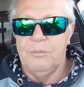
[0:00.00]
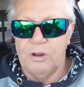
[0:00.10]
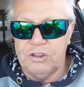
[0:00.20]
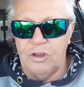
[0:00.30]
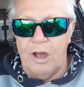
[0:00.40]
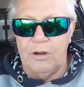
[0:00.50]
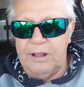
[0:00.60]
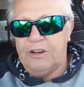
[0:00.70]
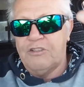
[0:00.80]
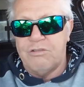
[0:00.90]
Put aside
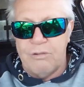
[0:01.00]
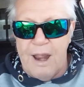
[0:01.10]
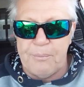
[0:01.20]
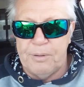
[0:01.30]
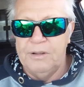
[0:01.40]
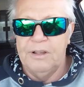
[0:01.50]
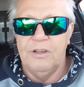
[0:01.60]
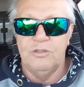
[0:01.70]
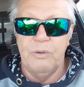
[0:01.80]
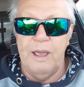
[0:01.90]
all that crap,
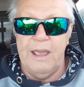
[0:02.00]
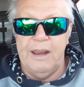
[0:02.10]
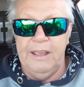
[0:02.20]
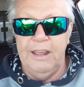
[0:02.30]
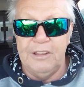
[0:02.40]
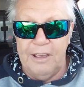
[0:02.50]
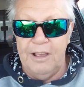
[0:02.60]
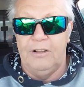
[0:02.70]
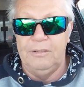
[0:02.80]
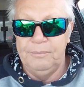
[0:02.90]
because we're heading into
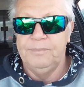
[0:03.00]
hell.